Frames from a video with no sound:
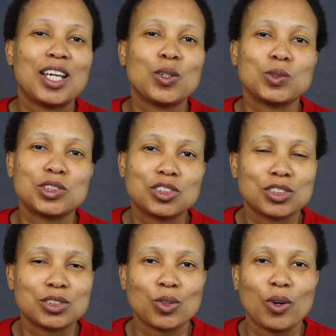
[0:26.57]
it was
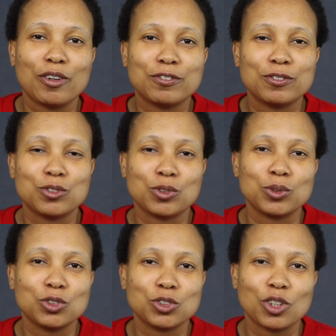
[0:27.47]
just of
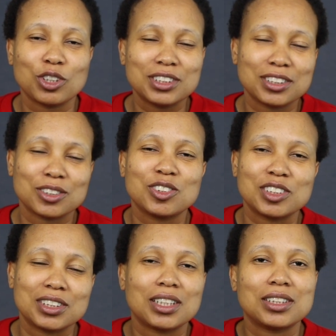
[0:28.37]
drone shots, you
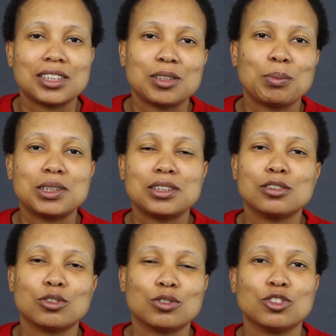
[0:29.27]
could say
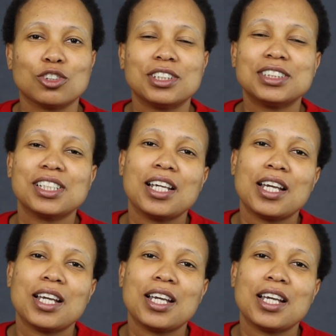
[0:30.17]
cinematic drone shots,